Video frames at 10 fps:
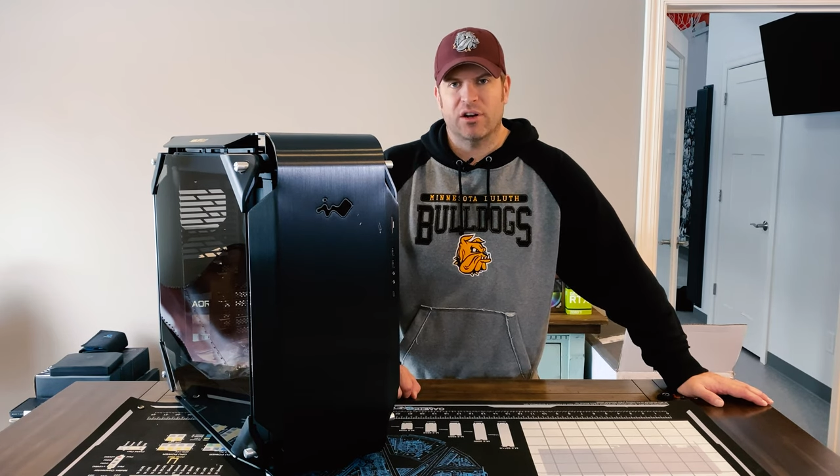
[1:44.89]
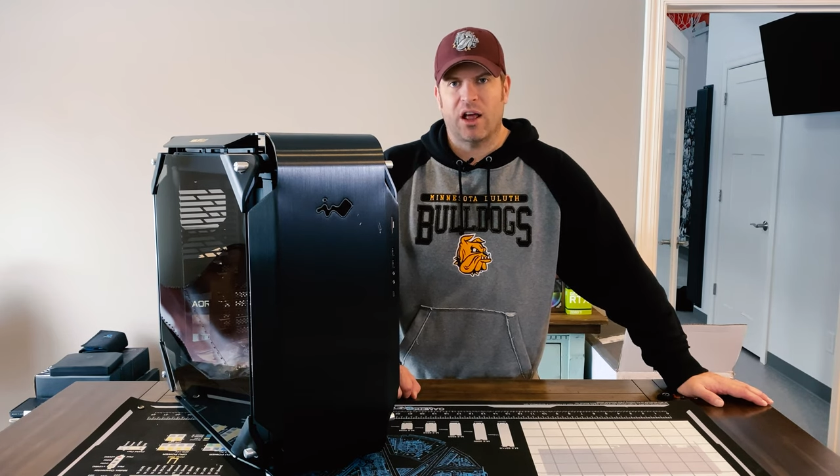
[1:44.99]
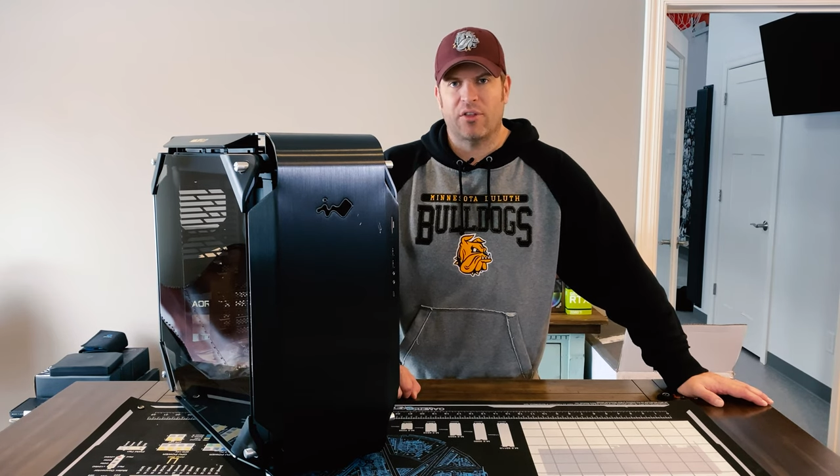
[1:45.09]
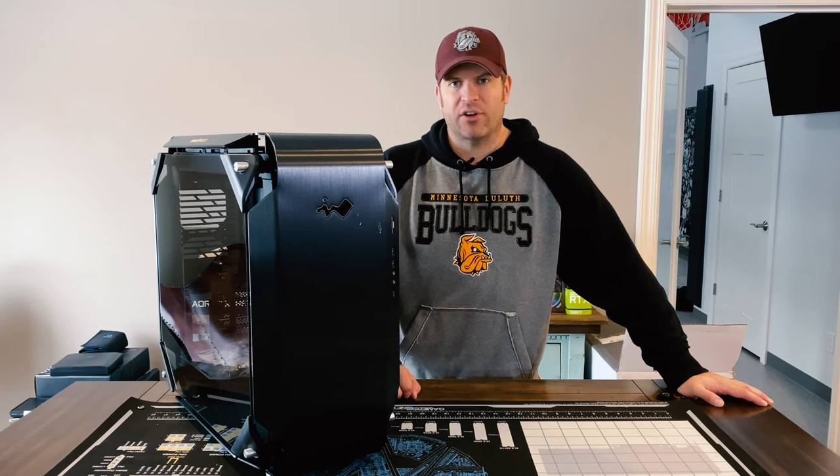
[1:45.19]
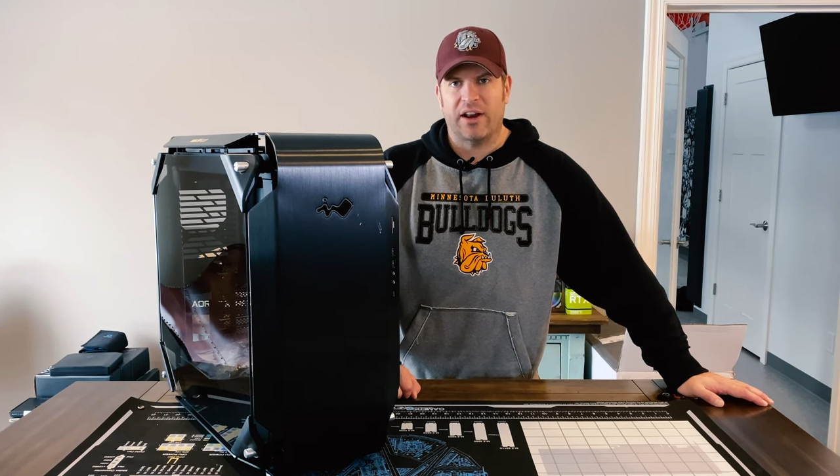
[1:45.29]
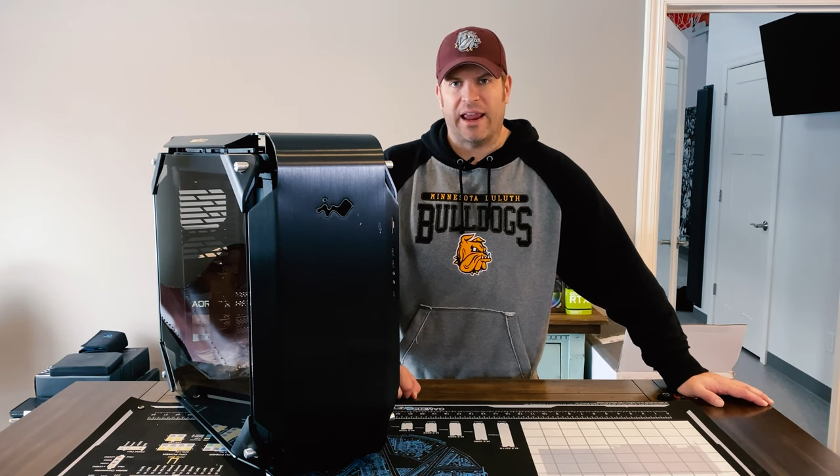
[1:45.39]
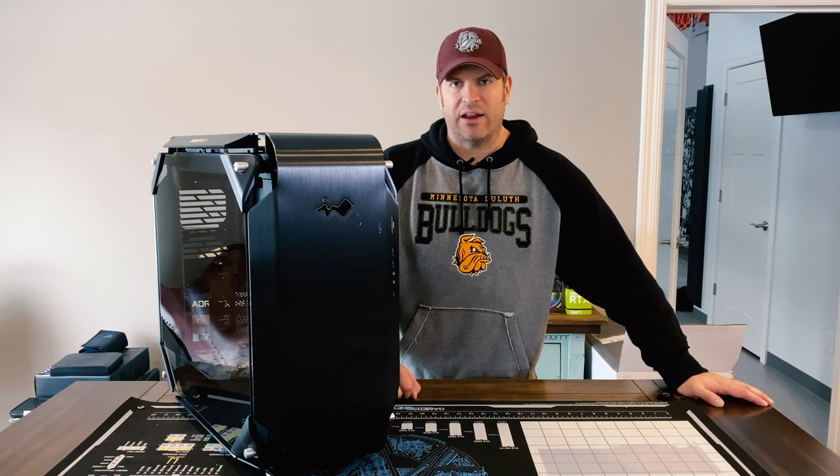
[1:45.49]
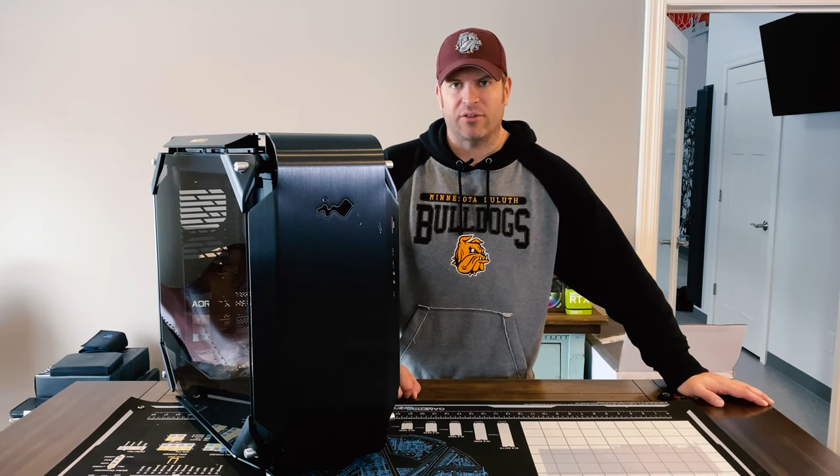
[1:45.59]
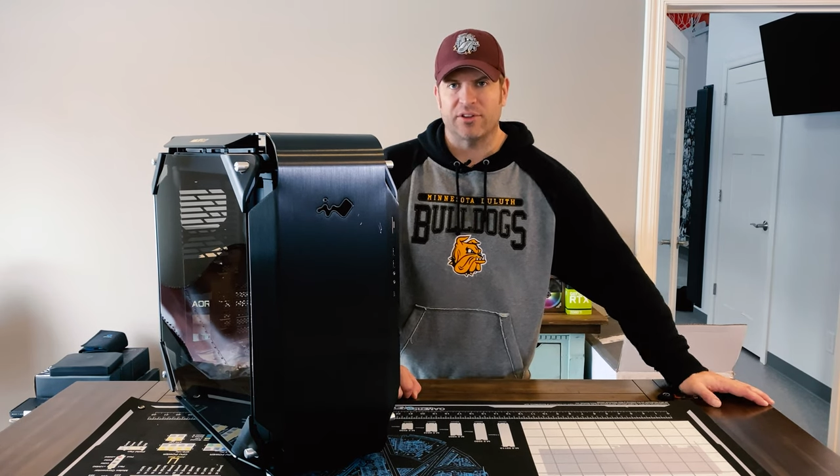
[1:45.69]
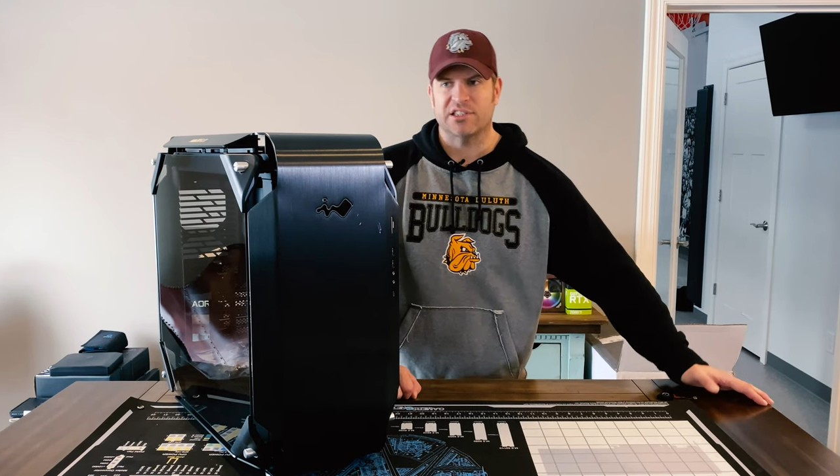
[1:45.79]
on how they're going to
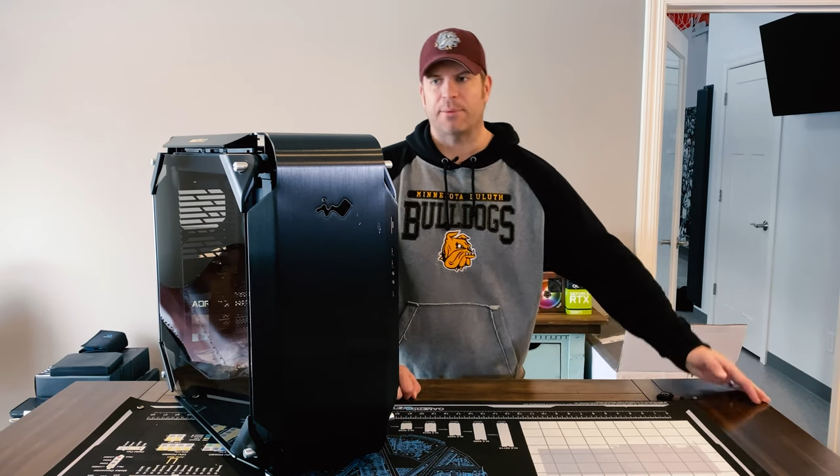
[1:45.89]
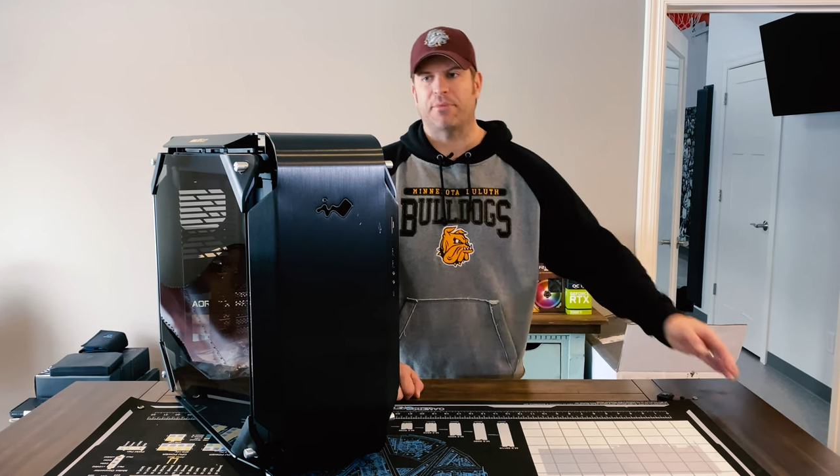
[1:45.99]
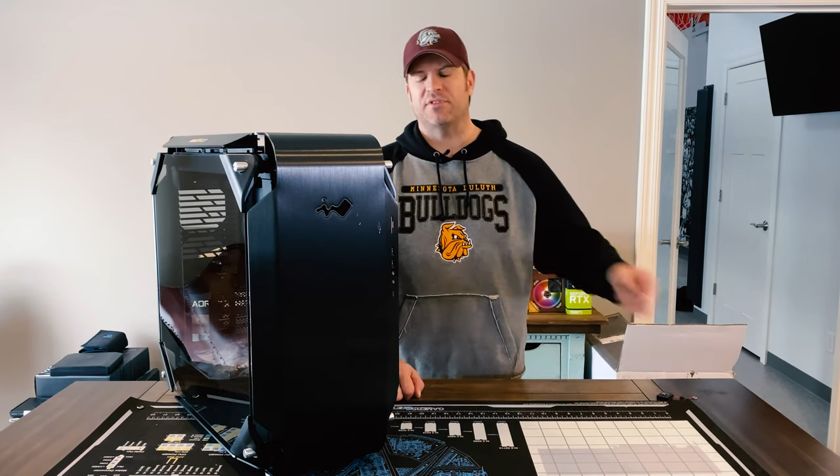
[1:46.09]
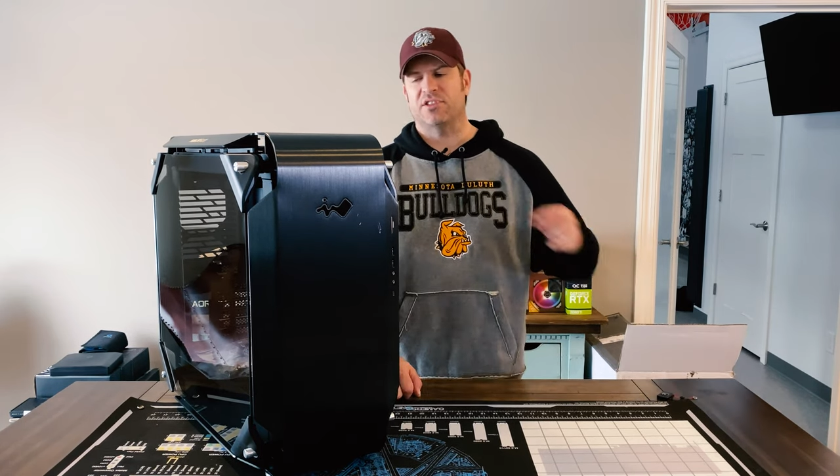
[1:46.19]
handle this type of a